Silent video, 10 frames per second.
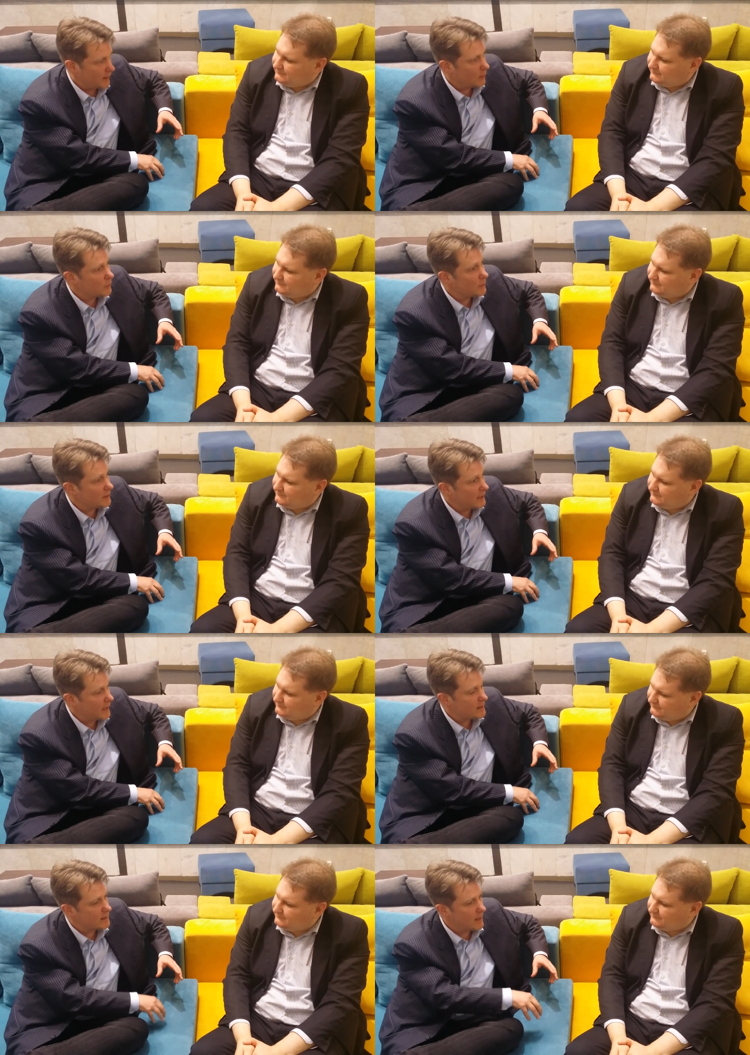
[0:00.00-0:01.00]
Speaker 1: take a look to the
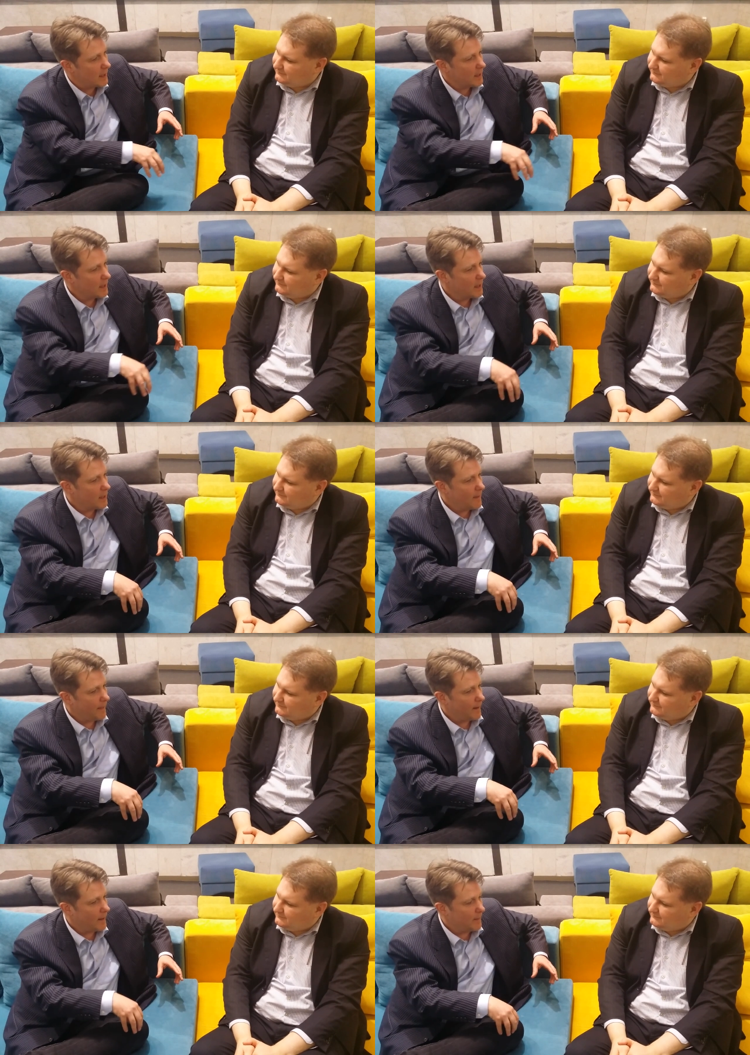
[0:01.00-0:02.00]
taxes, then
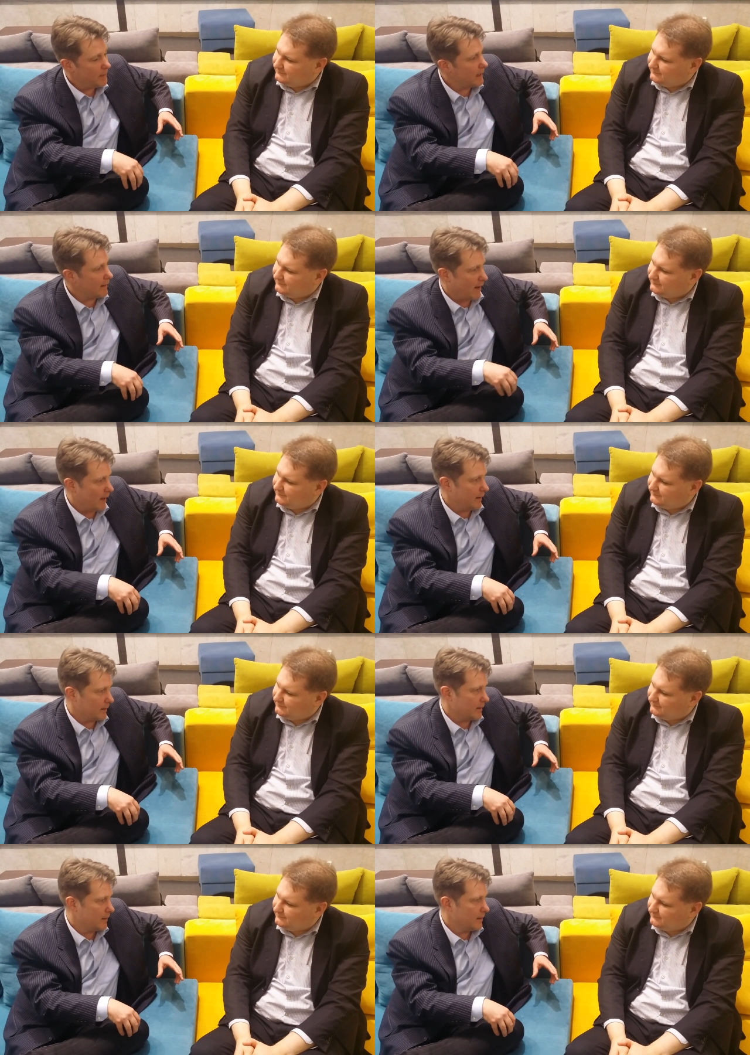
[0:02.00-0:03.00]
uh, being
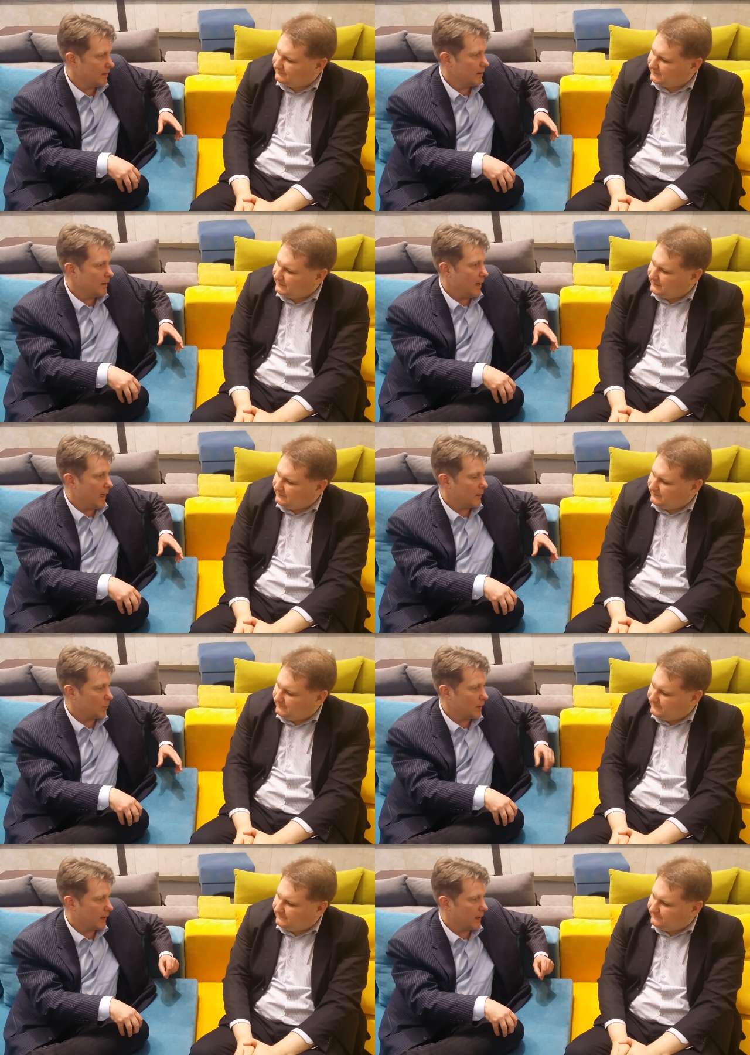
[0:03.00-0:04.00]
hired and
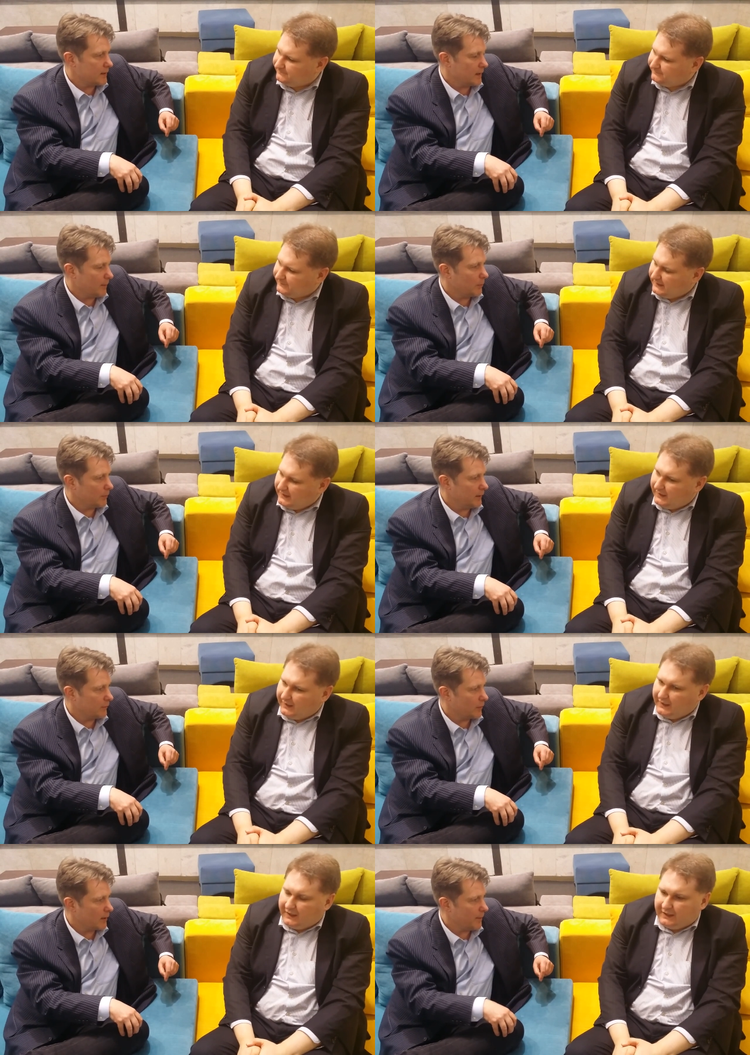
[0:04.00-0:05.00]
work as an employee
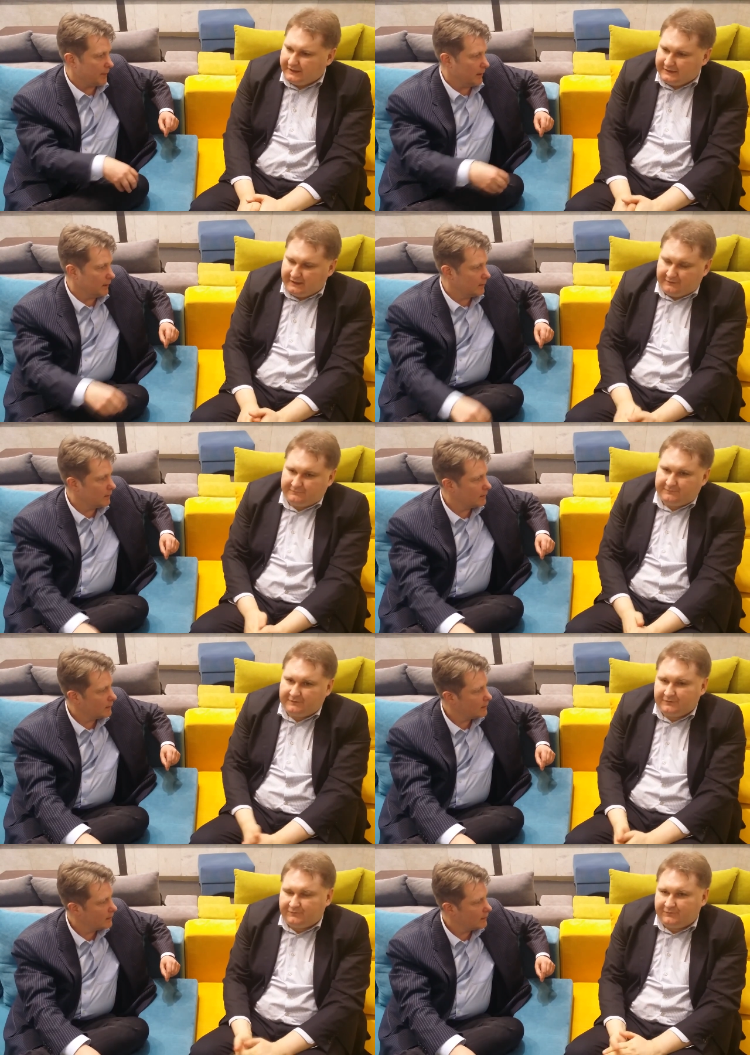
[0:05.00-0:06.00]
for a company.
Speaker 2: Yeah. Of,
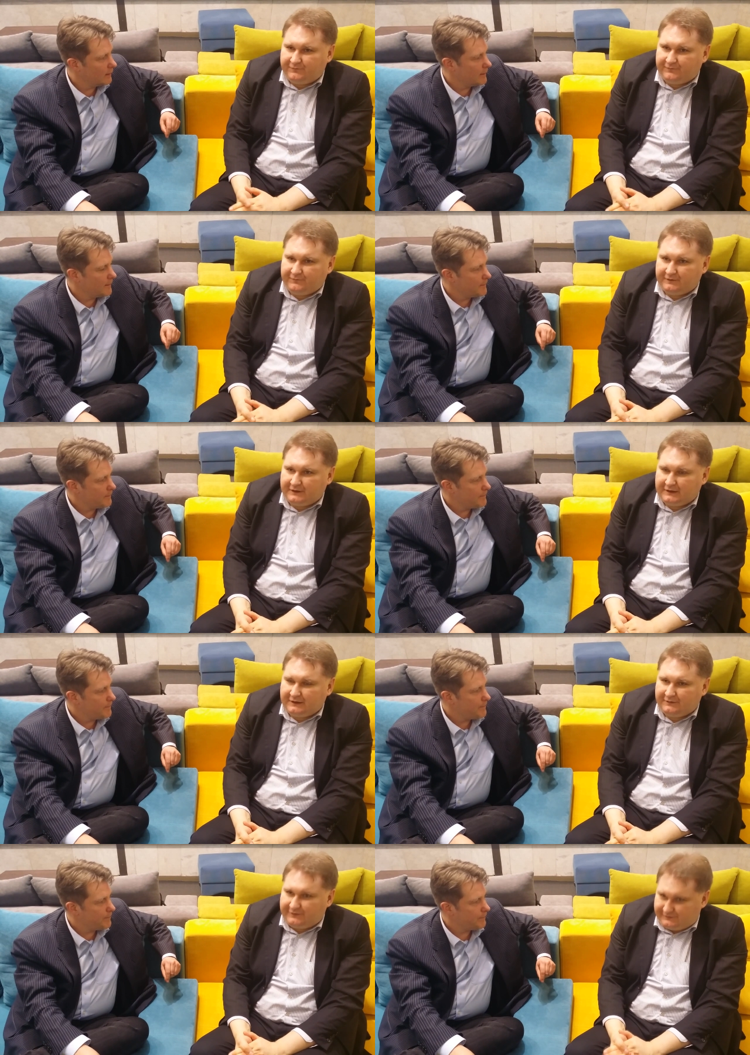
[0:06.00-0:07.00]
of
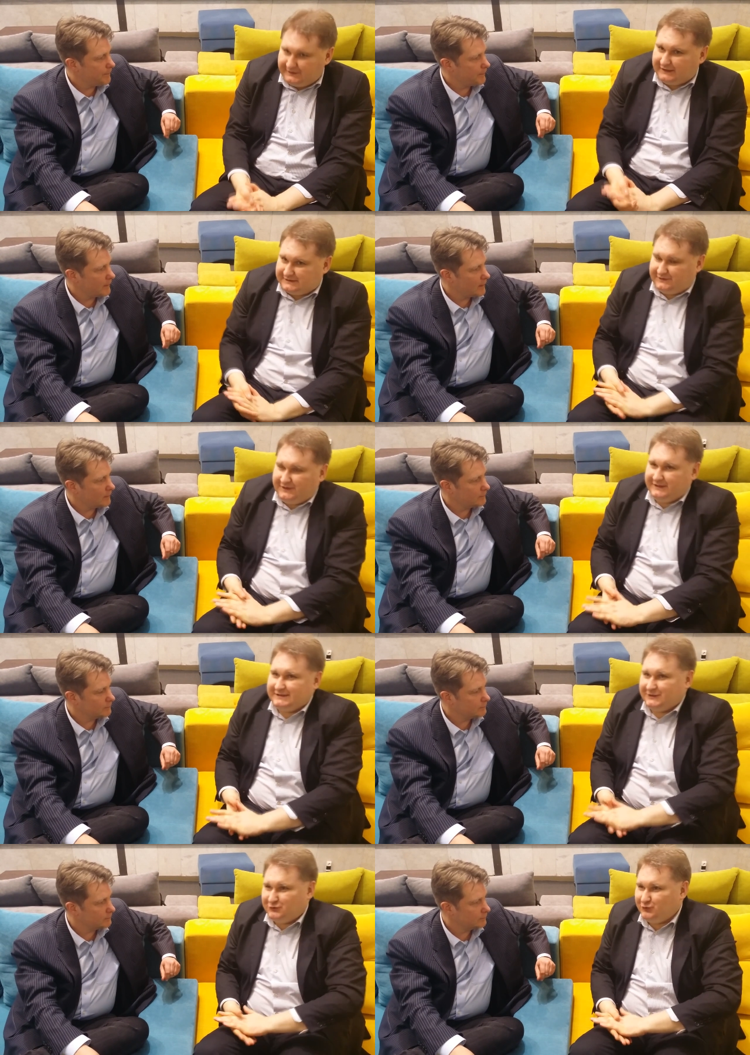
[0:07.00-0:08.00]
Yes, there is
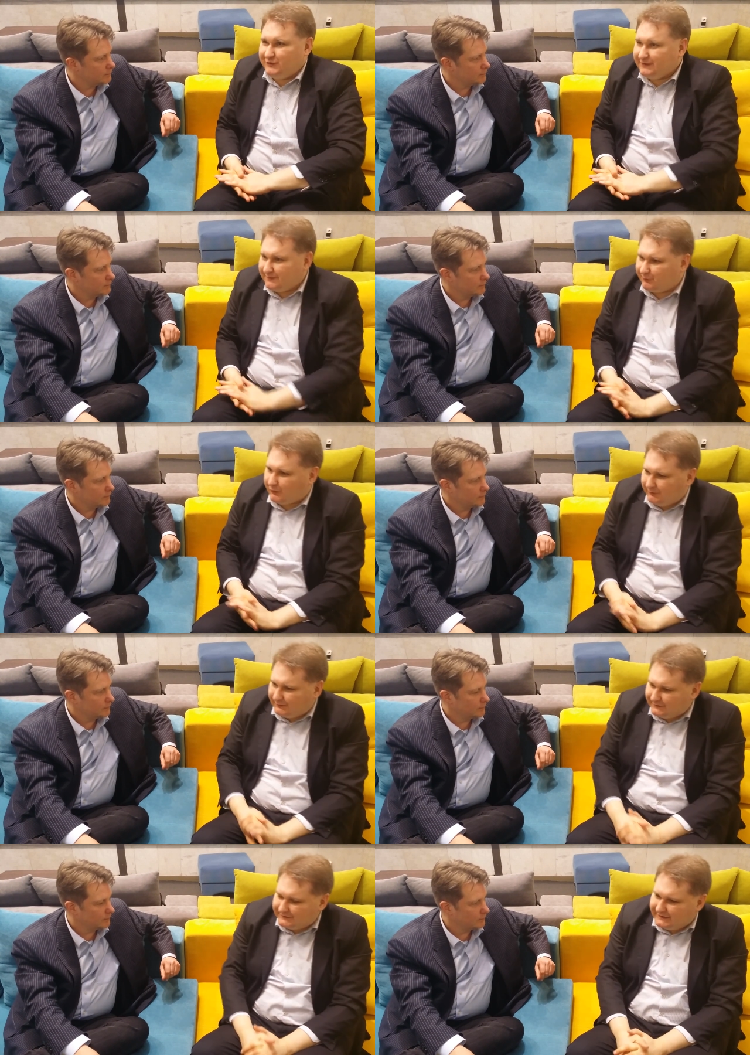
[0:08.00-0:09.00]
a unique
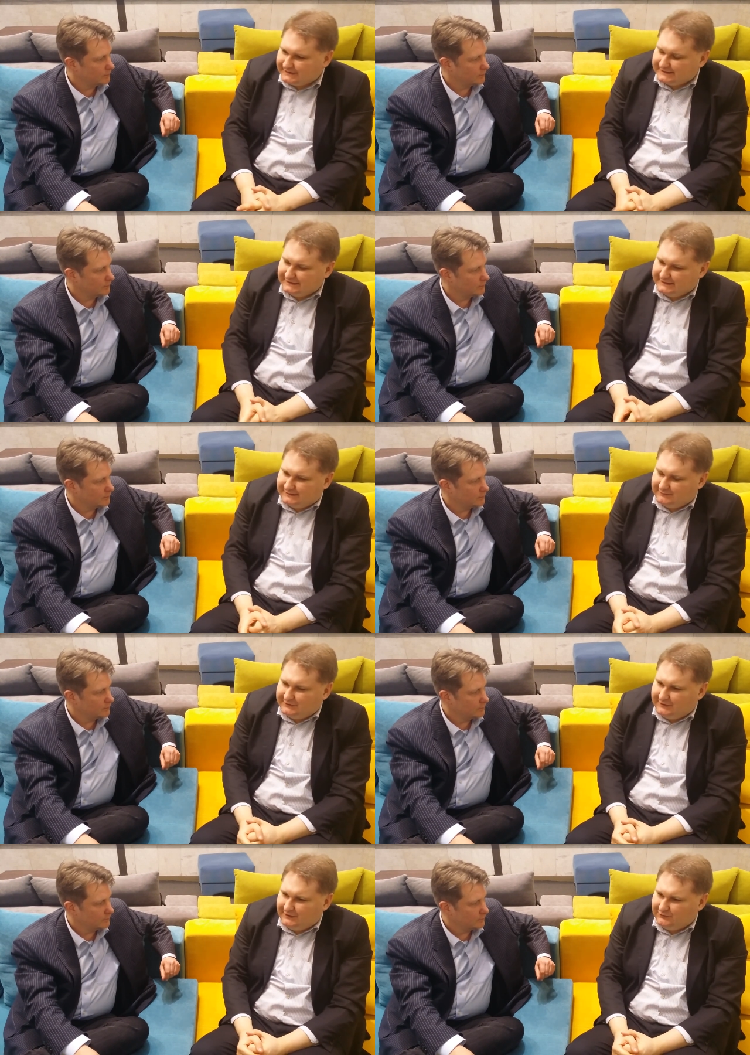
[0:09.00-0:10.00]
problem in tax system
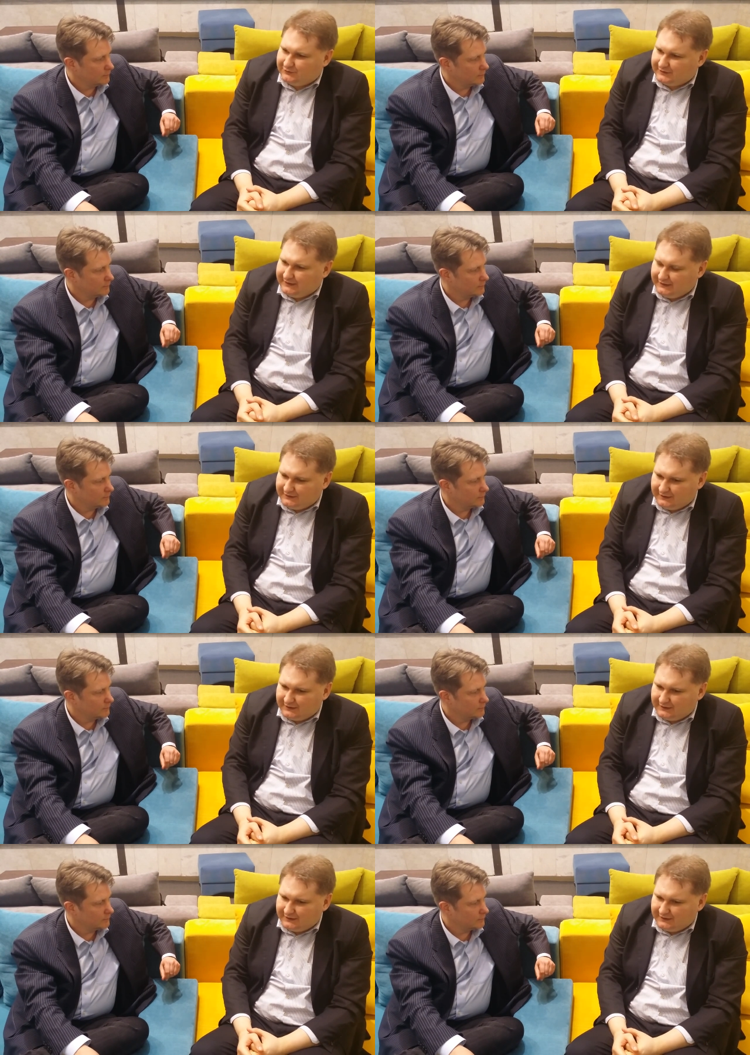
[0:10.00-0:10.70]
in, in Ukraine.